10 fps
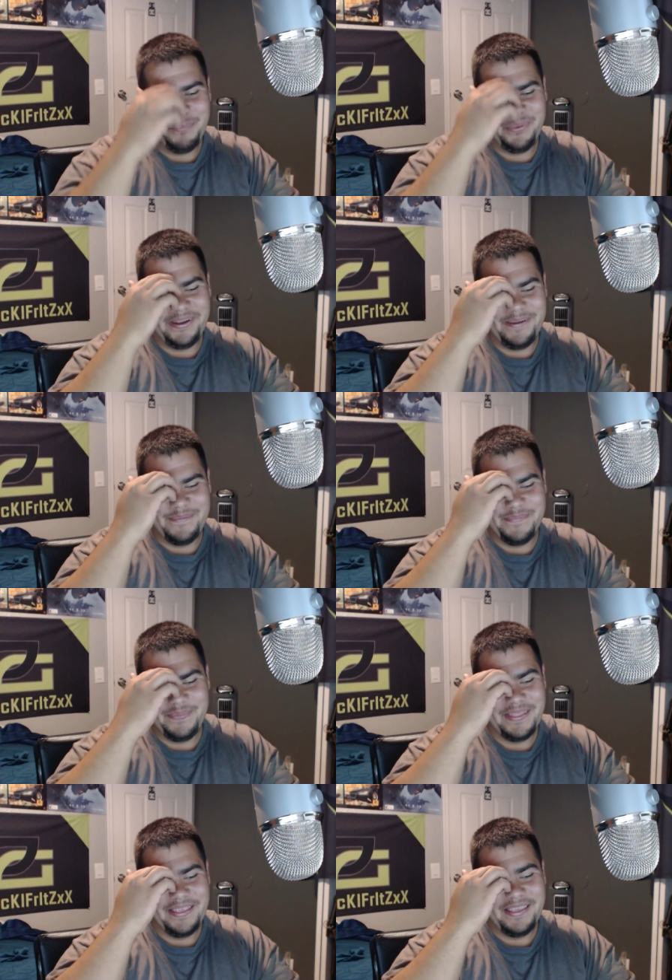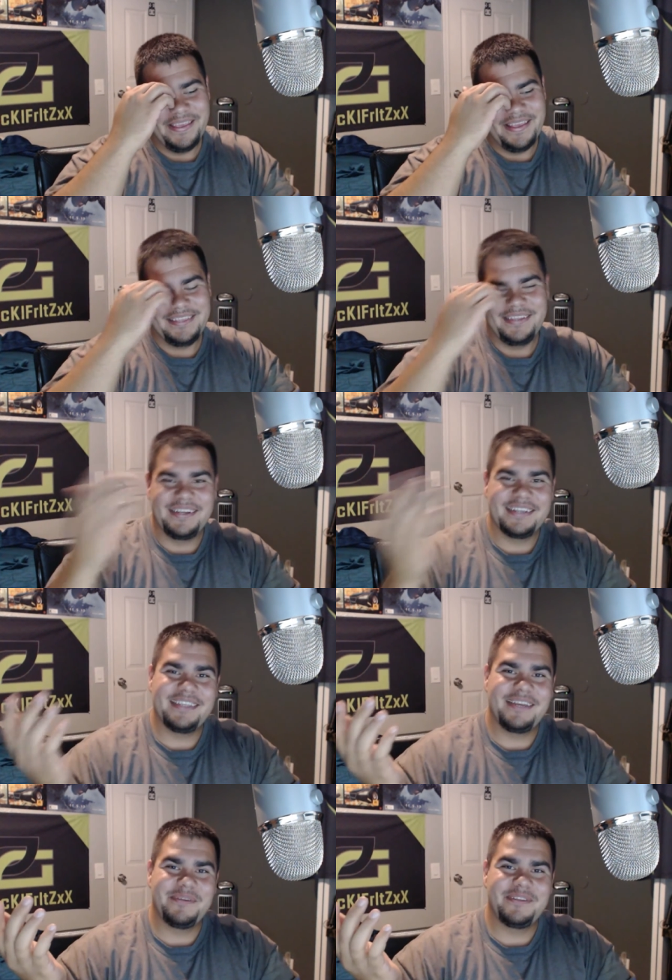But um, until
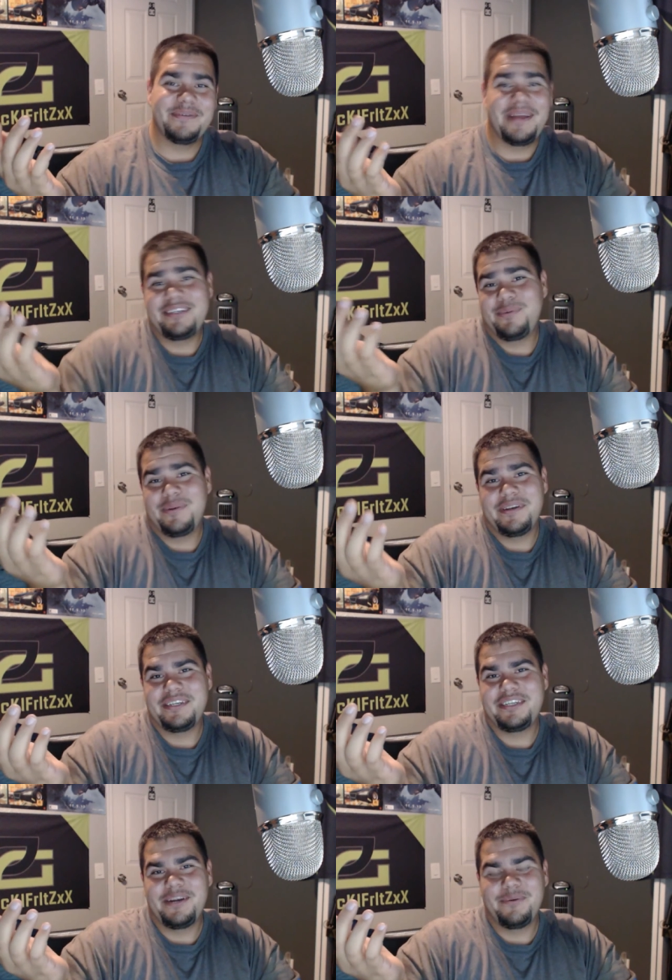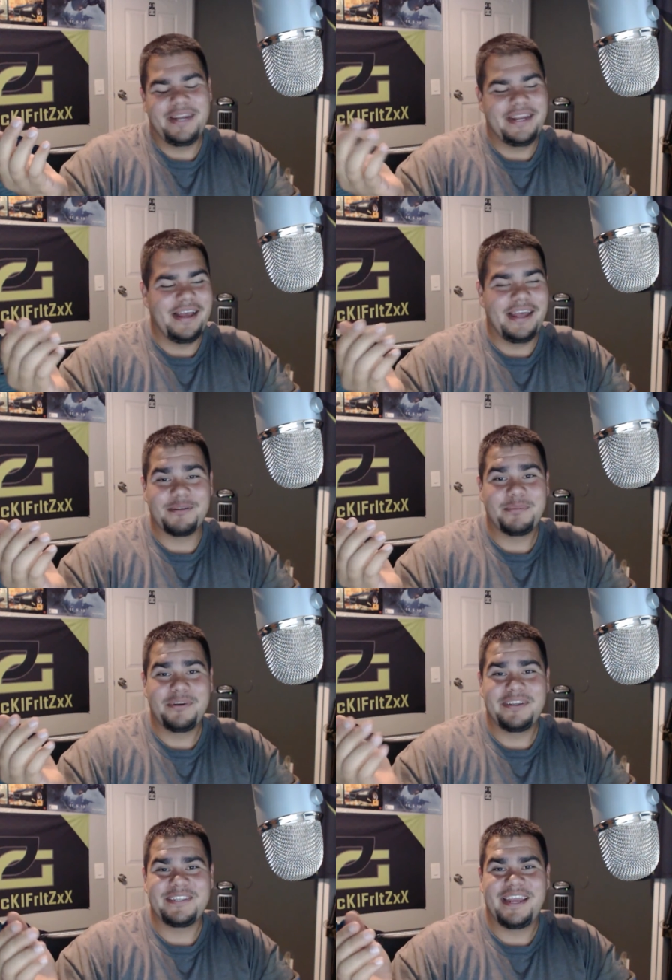next time, YouTube, I just wanted to share what I got. I was
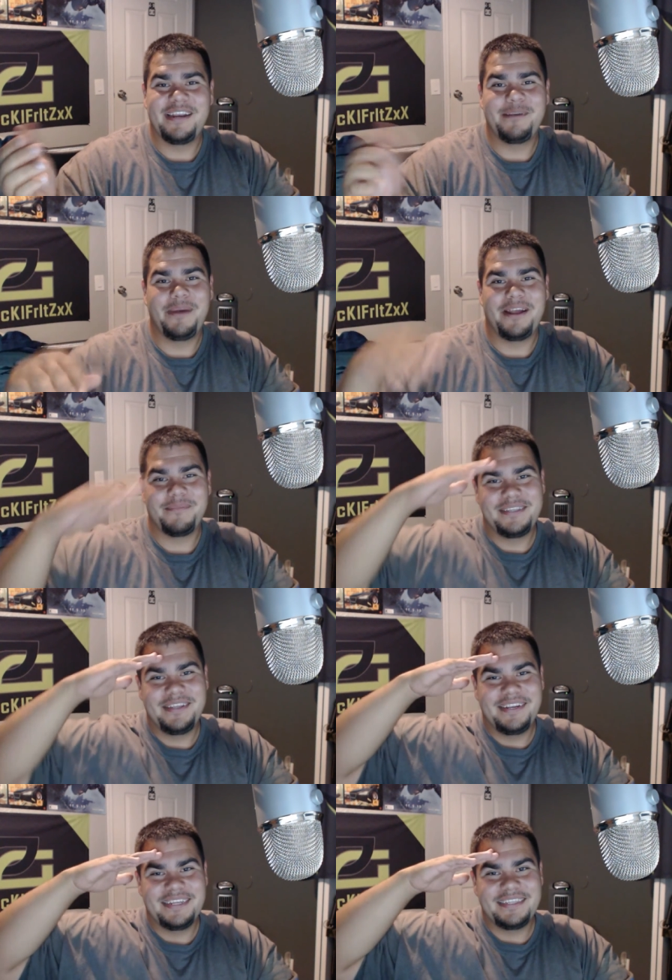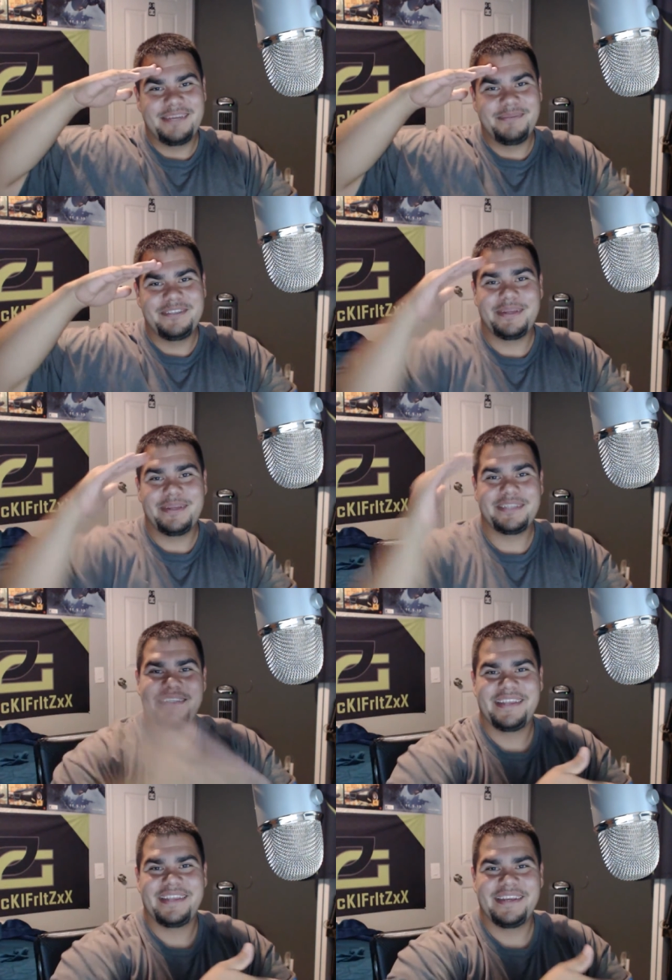pretty excited about them. Until next time, YouTube, I'll
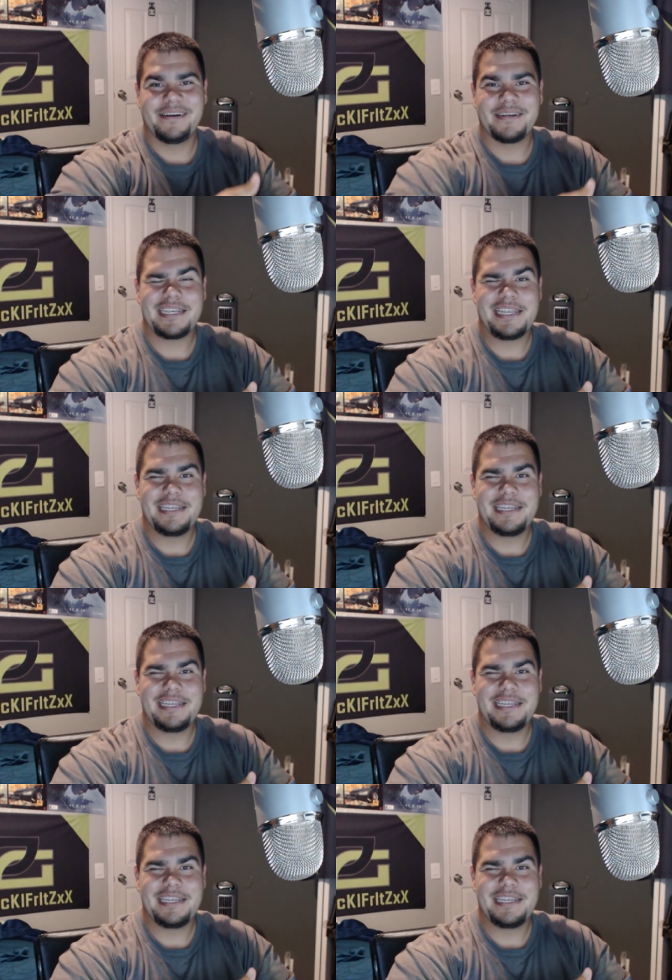see you later.